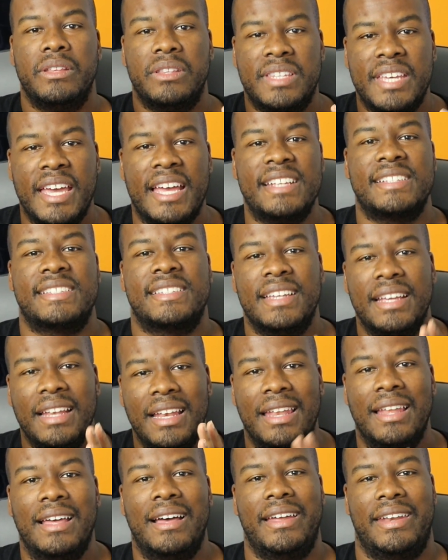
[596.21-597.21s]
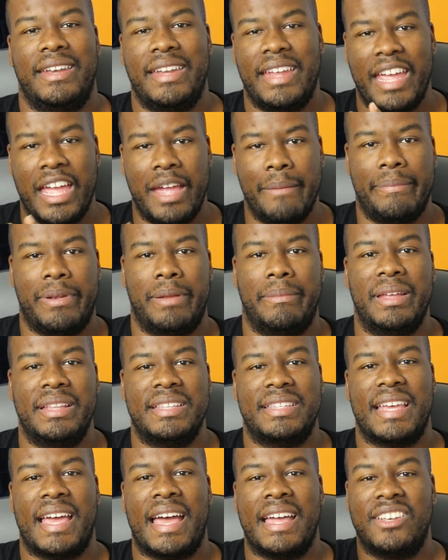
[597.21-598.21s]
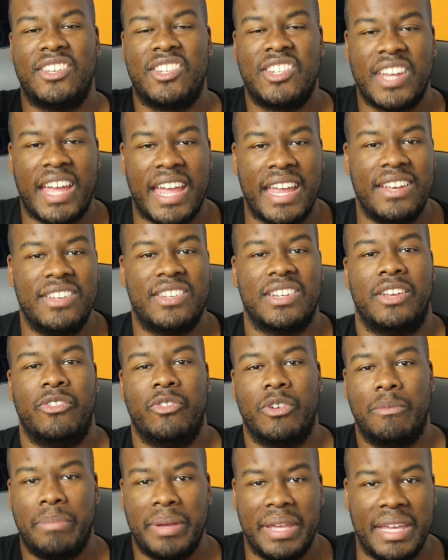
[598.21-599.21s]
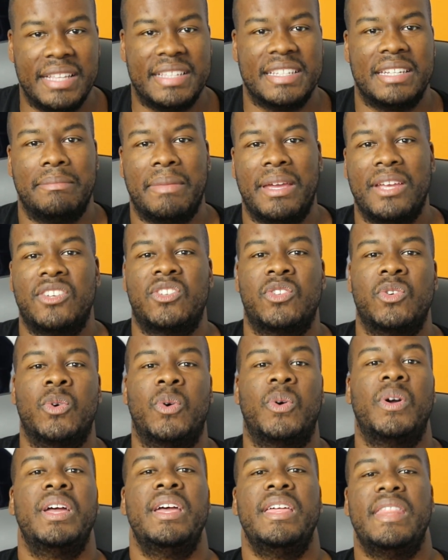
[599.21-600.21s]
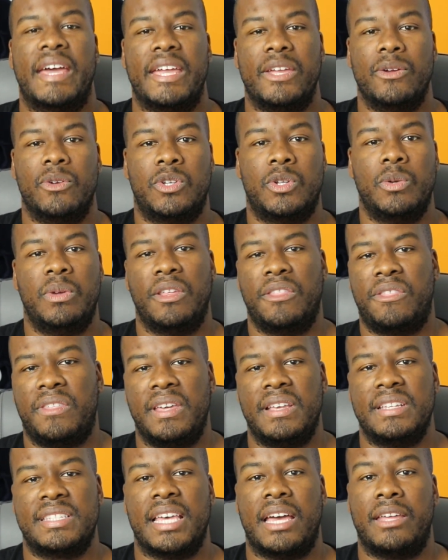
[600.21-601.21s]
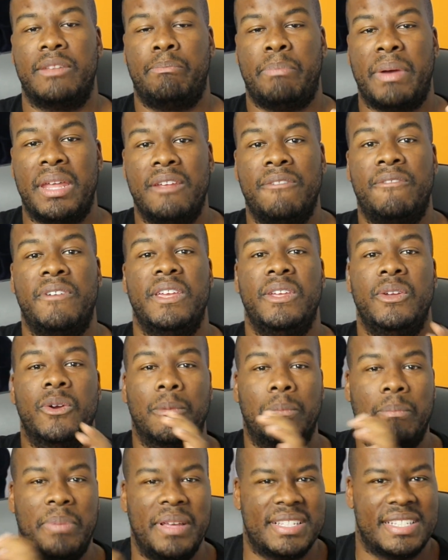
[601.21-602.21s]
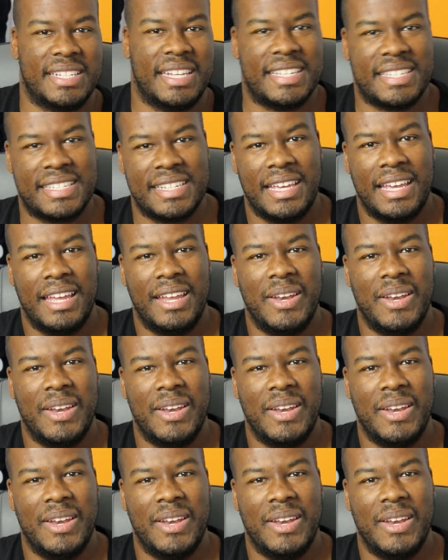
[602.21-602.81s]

Test, learn, implement, and change and repeat, and make sure that you're doing things that benefit your business,